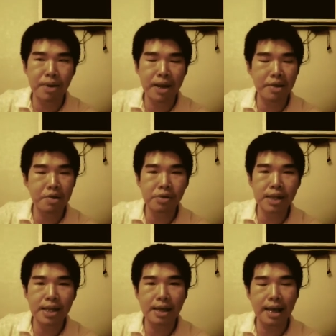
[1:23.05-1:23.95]
been
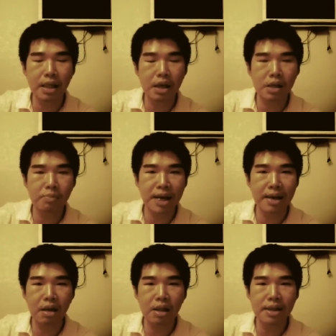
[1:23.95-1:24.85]
using lots of
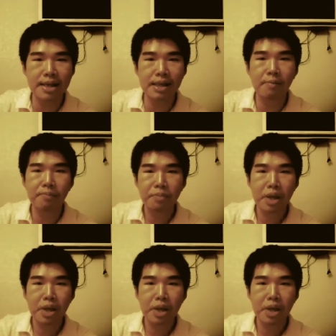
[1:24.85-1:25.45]
technologies